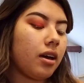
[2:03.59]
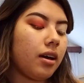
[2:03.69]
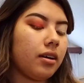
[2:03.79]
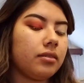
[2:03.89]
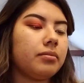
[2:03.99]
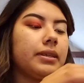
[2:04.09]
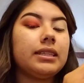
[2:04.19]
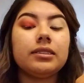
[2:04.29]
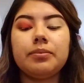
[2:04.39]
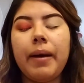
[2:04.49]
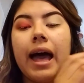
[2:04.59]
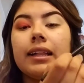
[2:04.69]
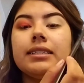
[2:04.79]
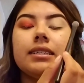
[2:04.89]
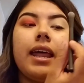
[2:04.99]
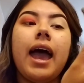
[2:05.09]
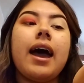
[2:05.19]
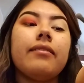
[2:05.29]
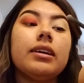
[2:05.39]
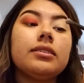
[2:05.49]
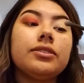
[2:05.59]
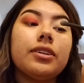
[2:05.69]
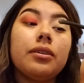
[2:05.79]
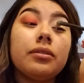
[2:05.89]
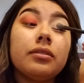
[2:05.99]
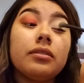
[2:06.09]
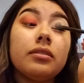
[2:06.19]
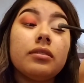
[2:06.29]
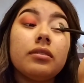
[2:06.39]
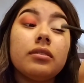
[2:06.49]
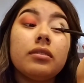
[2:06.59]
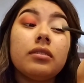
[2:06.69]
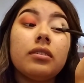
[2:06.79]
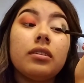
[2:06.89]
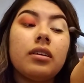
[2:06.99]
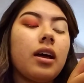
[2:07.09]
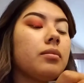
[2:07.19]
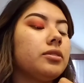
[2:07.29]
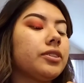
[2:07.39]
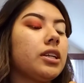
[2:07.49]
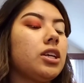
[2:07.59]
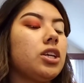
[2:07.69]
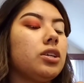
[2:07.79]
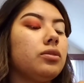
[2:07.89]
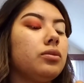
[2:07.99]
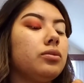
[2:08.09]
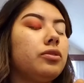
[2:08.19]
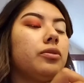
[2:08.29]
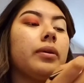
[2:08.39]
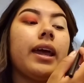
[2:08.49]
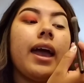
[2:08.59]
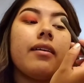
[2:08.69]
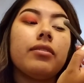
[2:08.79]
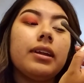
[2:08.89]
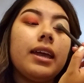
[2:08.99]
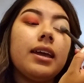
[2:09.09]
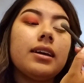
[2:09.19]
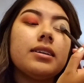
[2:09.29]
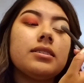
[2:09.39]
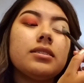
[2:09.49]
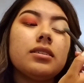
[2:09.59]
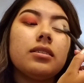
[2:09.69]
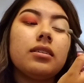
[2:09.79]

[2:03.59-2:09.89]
but the palette didn't have it, so I'm just going to use what I have on hand,